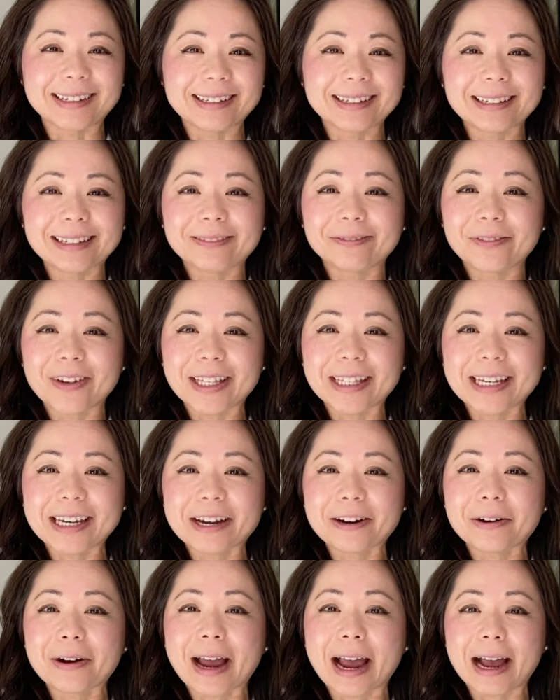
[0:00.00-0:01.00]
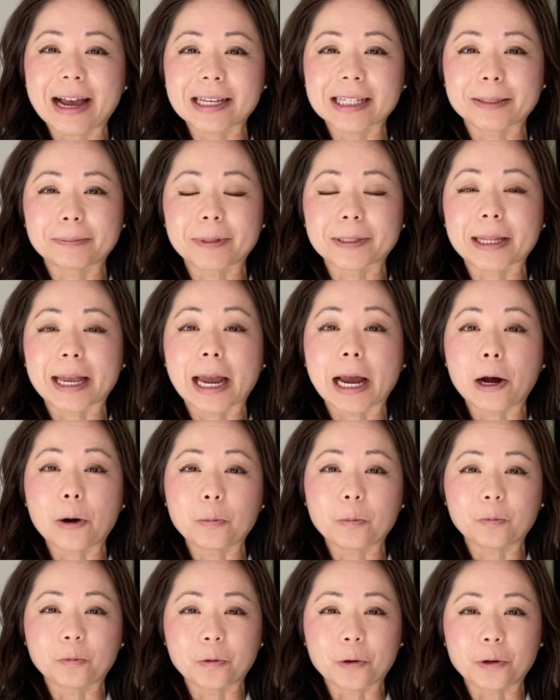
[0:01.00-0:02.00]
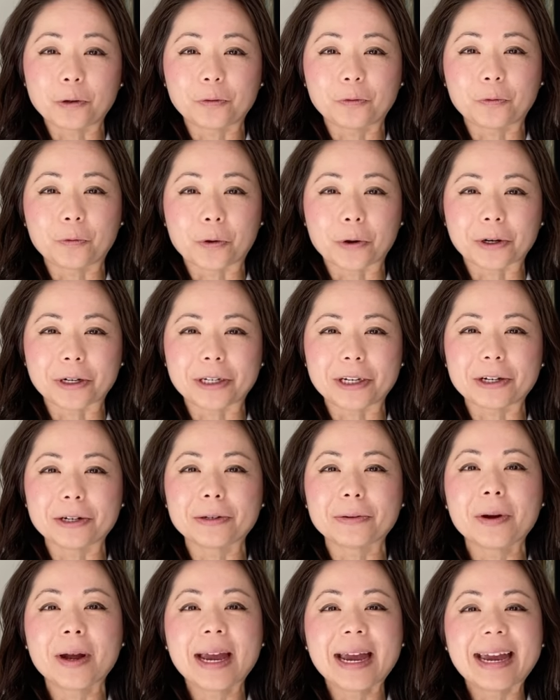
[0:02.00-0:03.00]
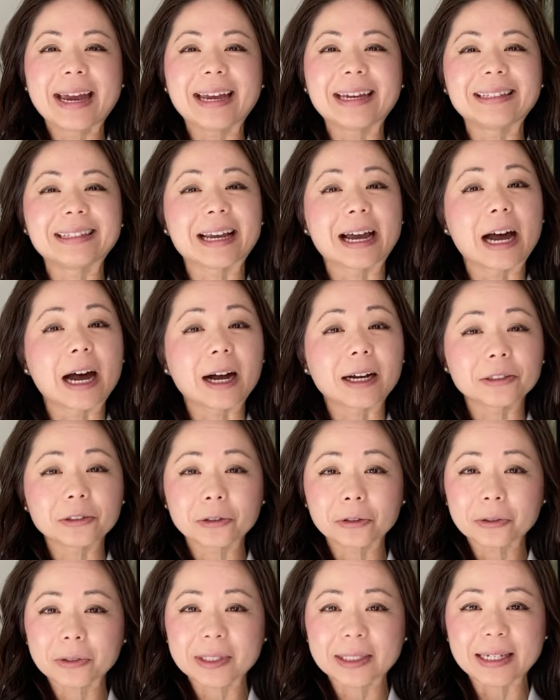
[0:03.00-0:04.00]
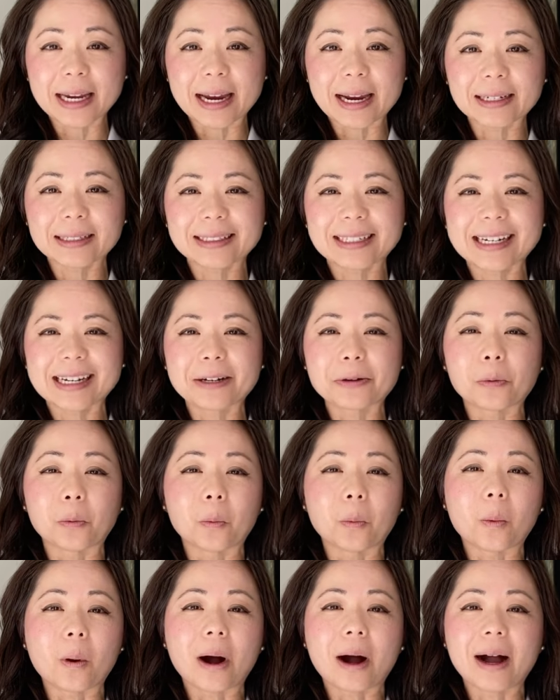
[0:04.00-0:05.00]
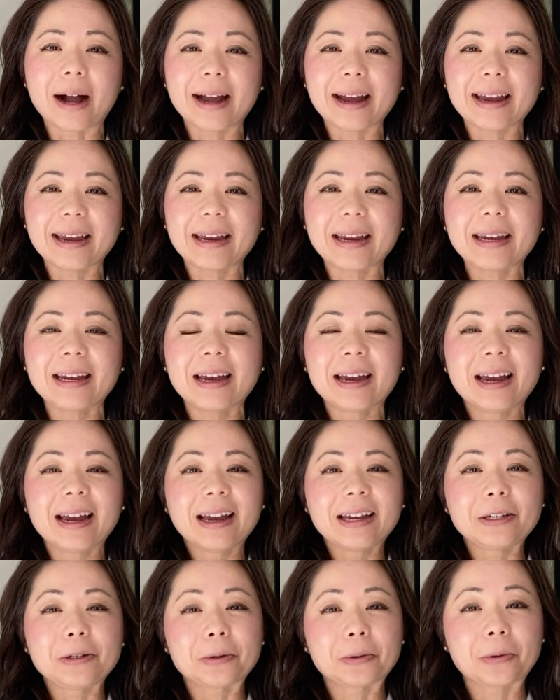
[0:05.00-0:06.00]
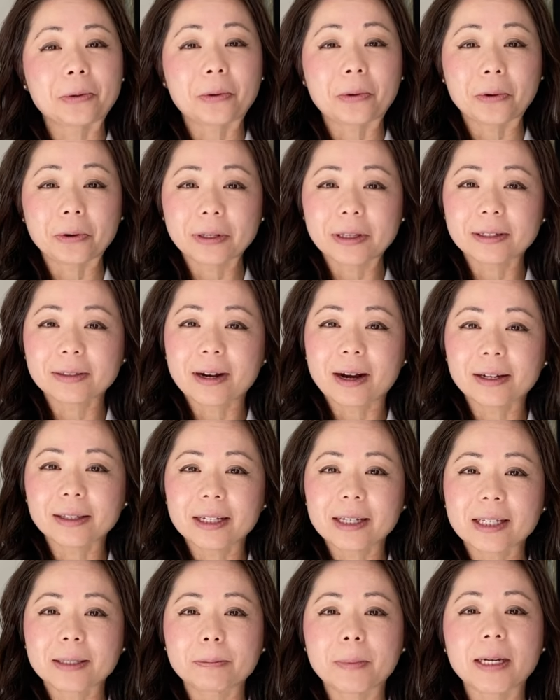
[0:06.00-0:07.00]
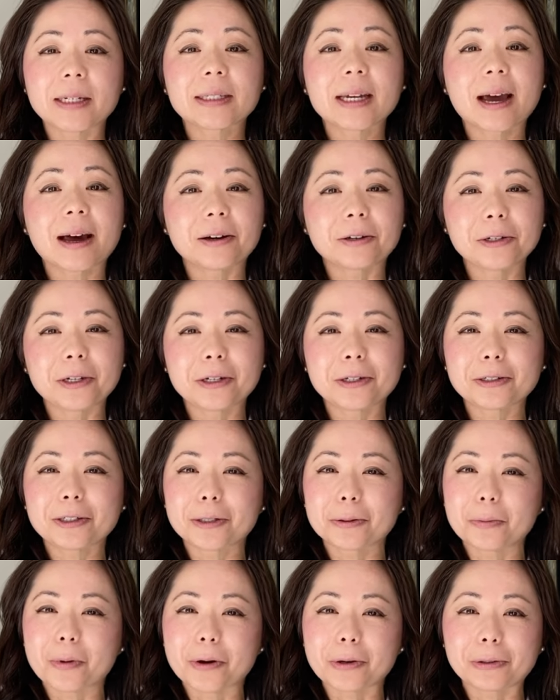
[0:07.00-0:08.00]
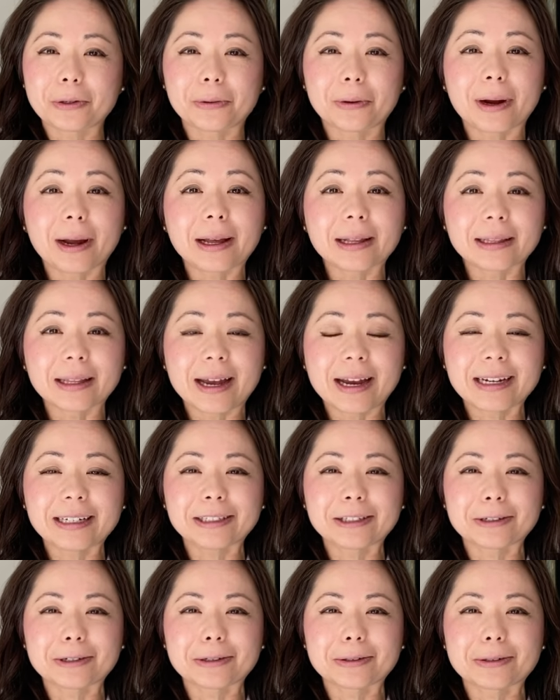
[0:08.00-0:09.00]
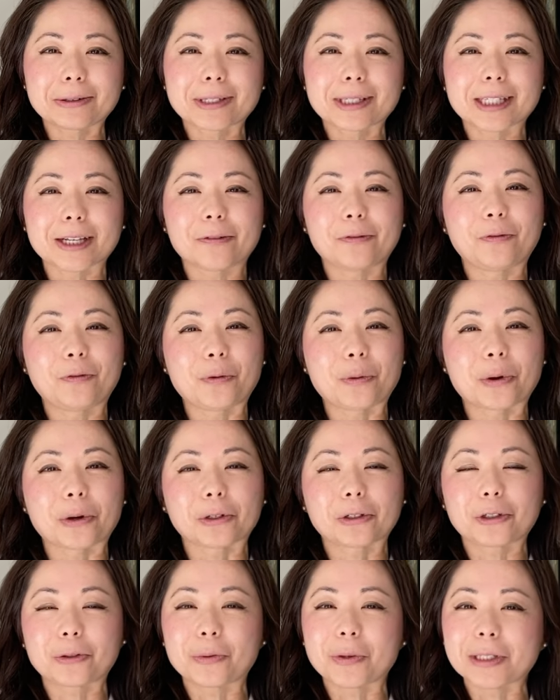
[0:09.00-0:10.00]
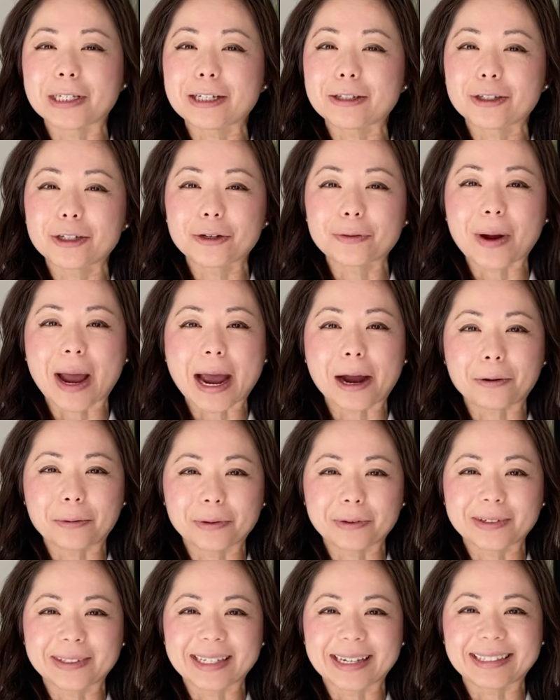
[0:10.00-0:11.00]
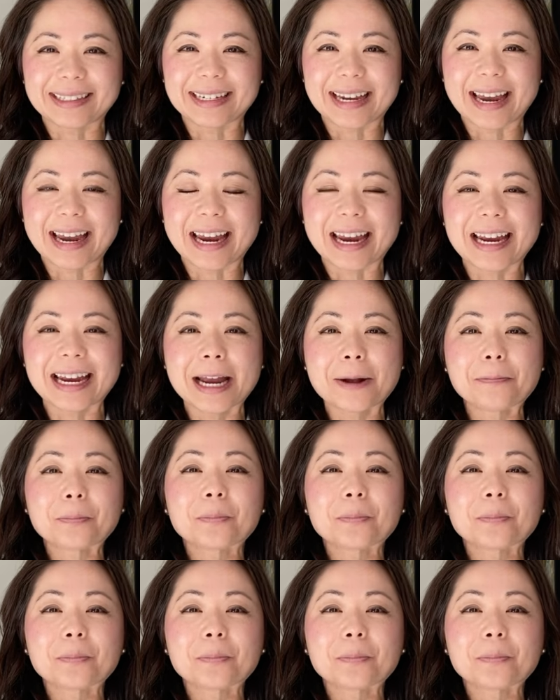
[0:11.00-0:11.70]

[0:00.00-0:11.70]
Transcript: video has been helpful for you in understanding why your orthodontist may tell you to wear your aligners for 22 hours a day.